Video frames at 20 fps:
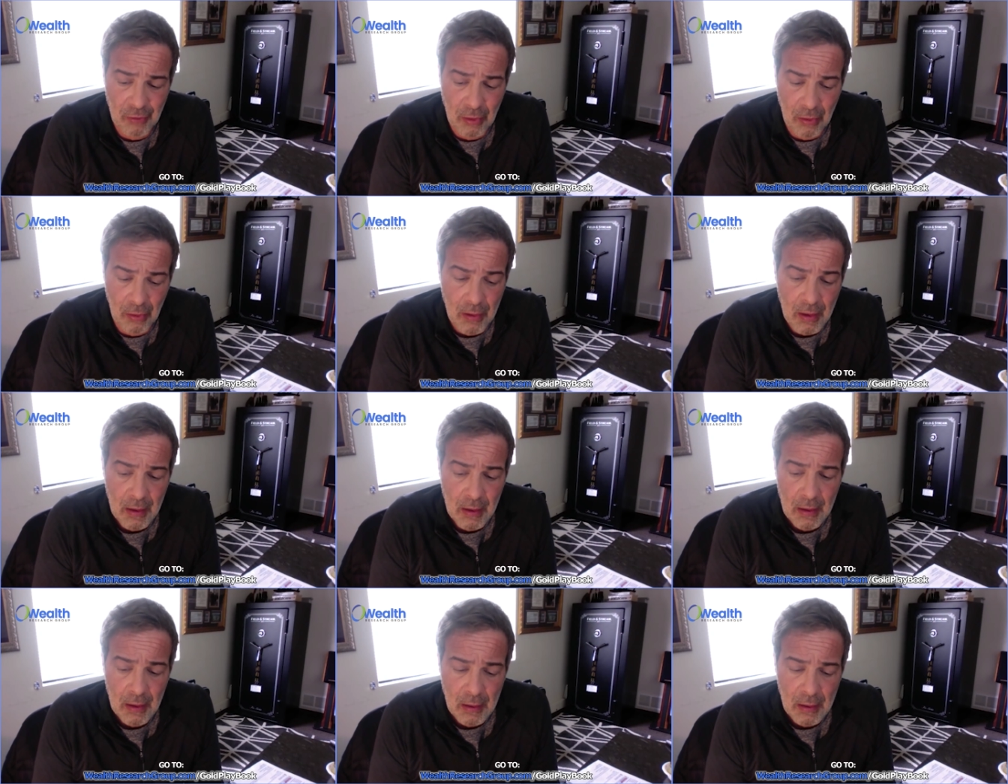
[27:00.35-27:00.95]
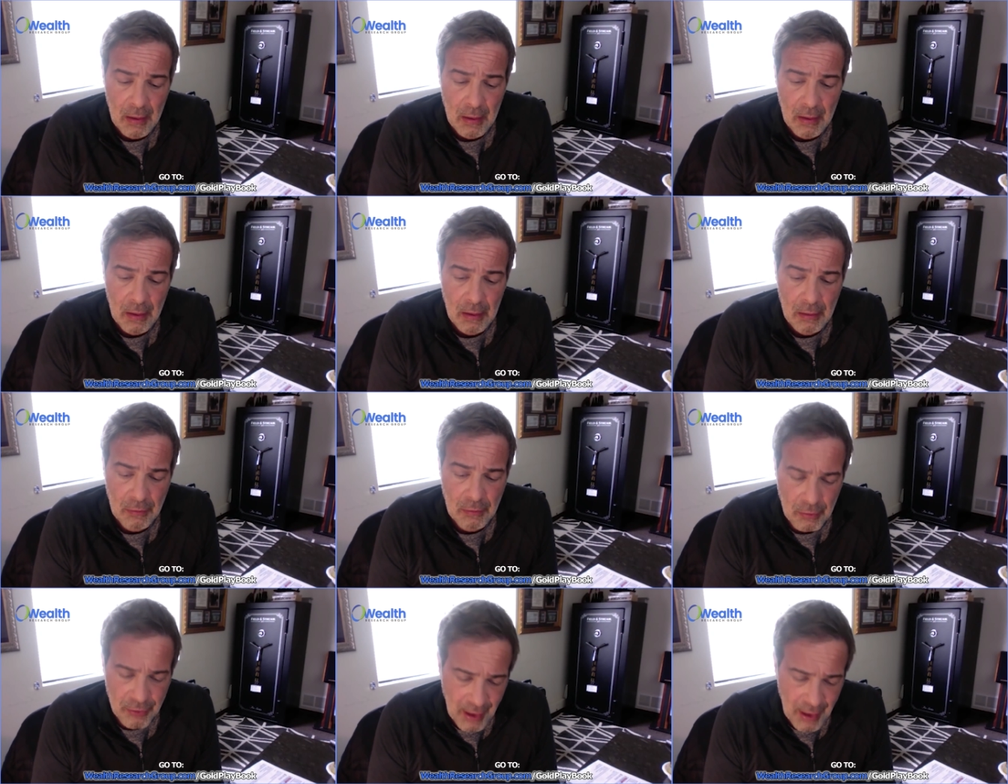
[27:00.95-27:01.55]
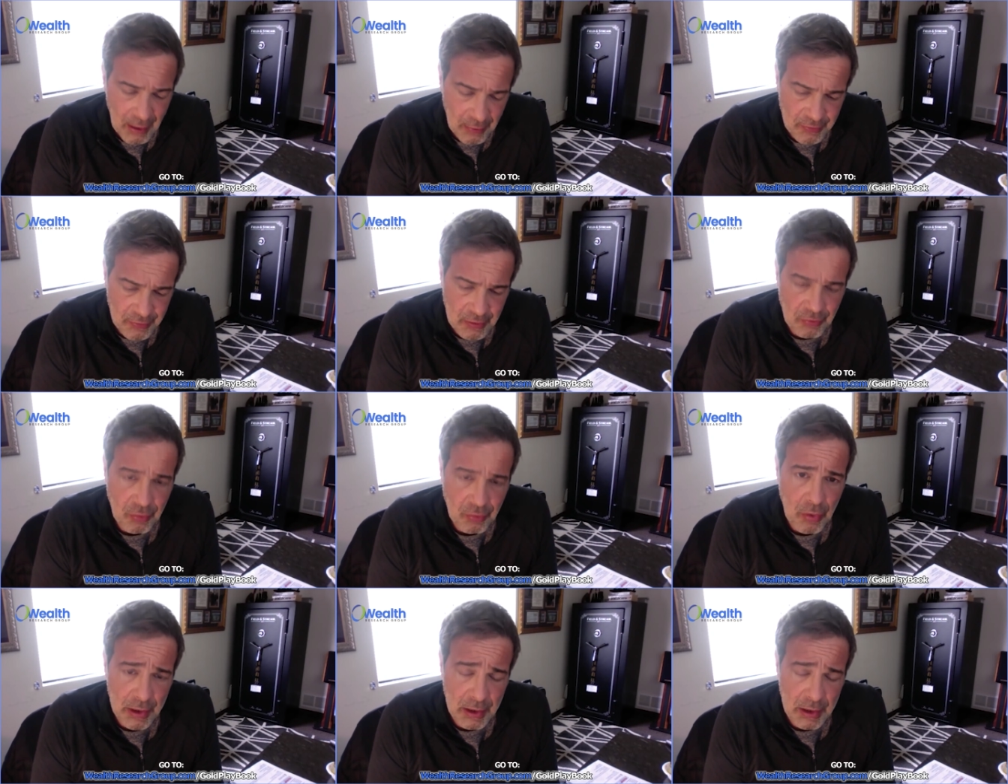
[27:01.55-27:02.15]
And so
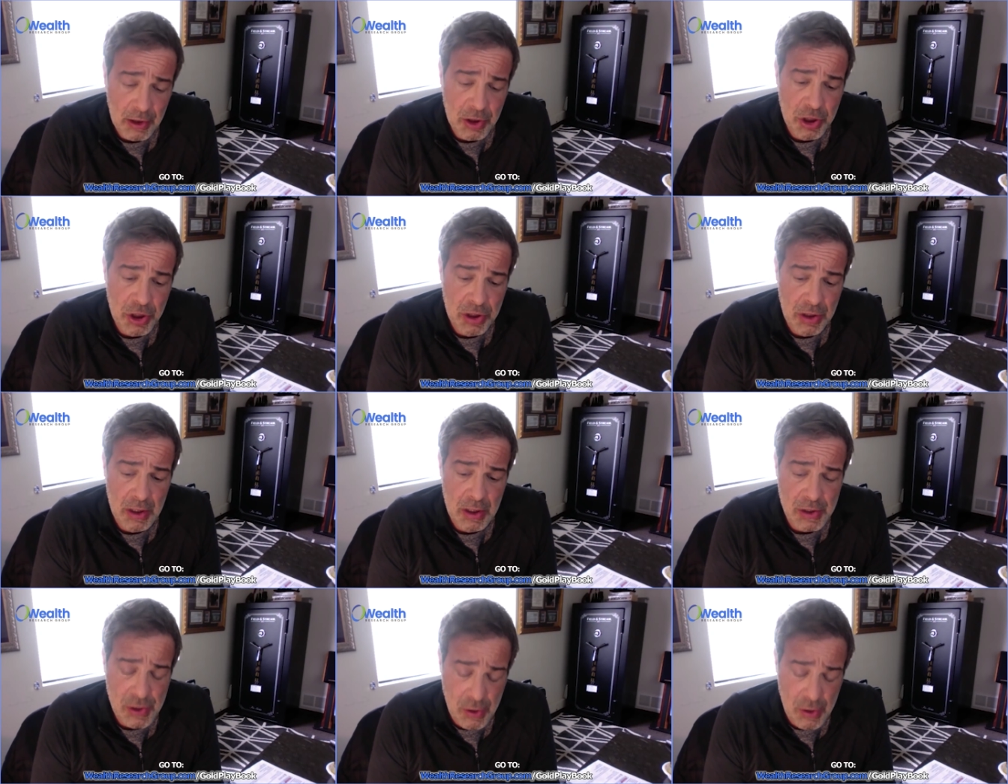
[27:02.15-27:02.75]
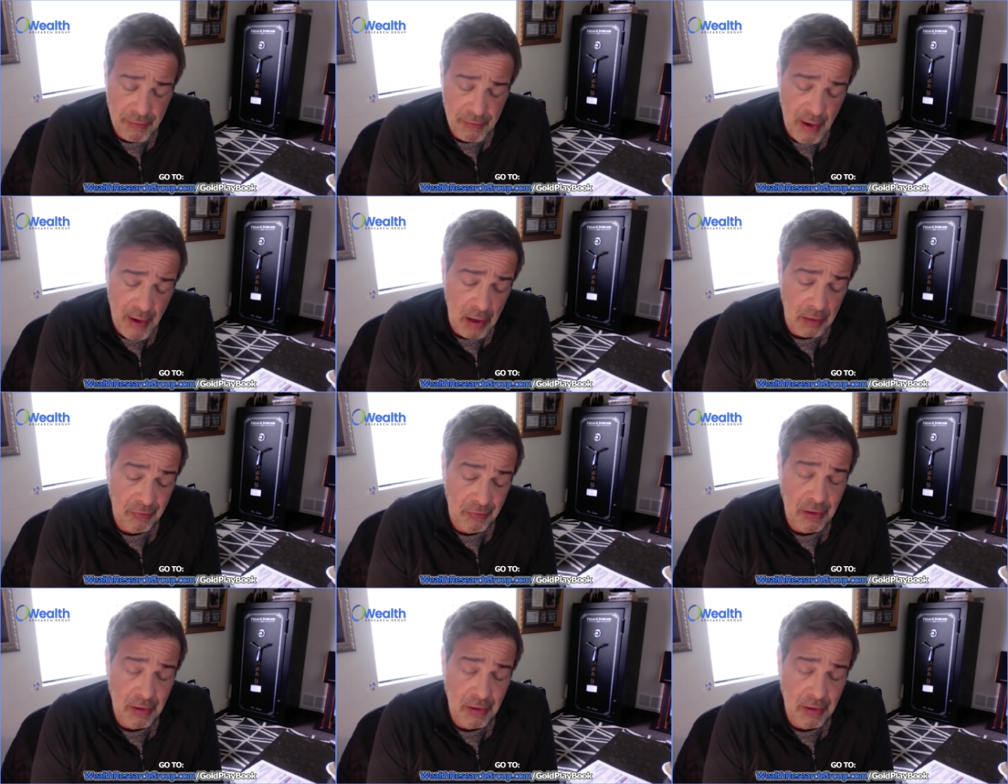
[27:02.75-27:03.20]
2020 is so